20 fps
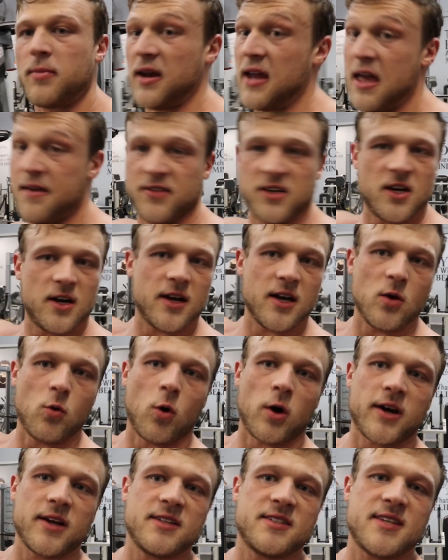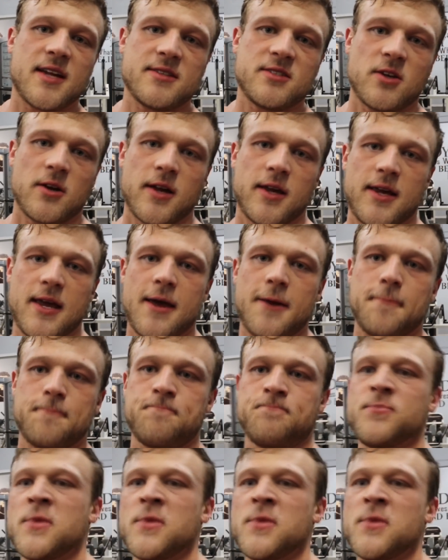but I haven't done any working sets on it yet.